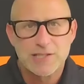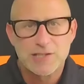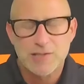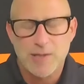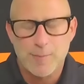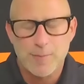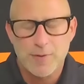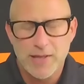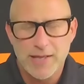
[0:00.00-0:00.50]

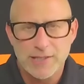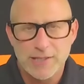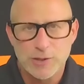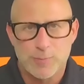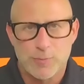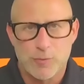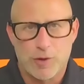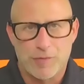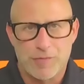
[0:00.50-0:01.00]
I'm glad you
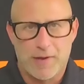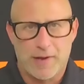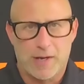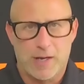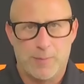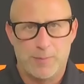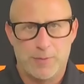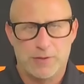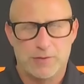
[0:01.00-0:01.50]
brought that
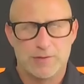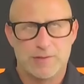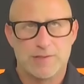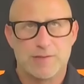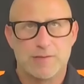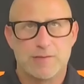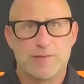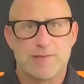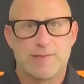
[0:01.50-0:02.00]
up,
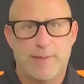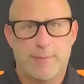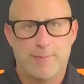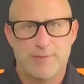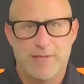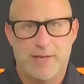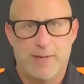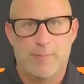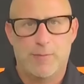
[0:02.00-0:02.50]
because
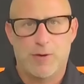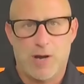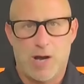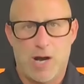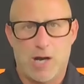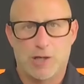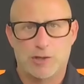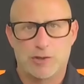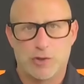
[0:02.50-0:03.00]
September,
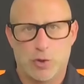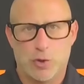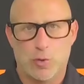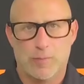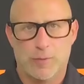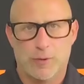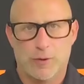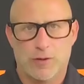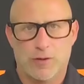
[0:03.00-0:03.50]

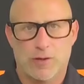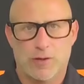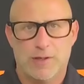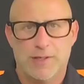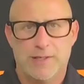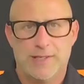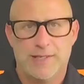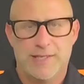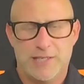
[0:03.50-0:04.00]
October
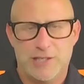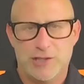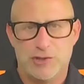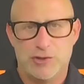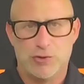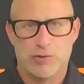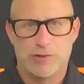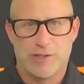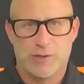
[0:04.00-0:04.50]
is
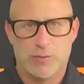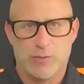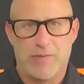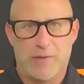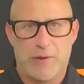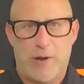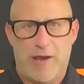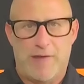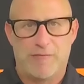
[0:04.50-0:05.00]
usually when
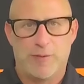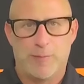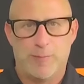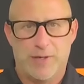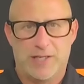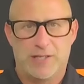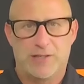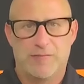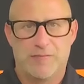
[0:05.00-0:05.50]
they have the
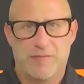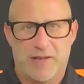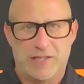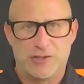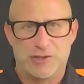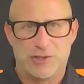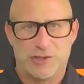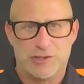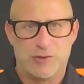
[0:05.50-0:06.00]
big
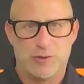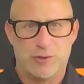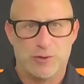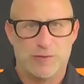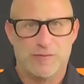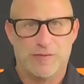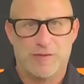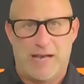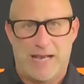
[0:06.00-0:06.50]
conventions. You
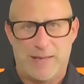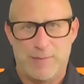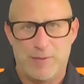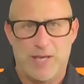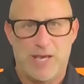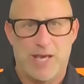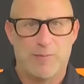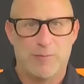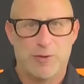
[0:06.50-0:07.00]
have
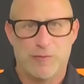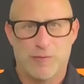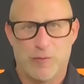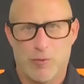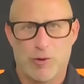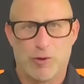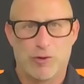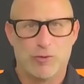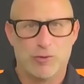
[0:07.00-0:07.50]
IBM, you have
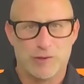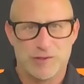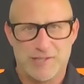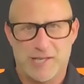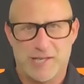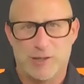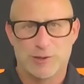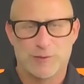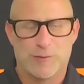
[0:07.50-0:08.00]
Oracle,
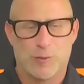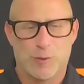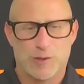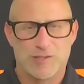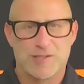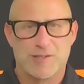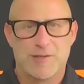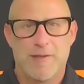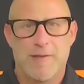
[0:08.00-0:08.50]

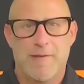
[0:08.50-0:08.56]
Salesforce.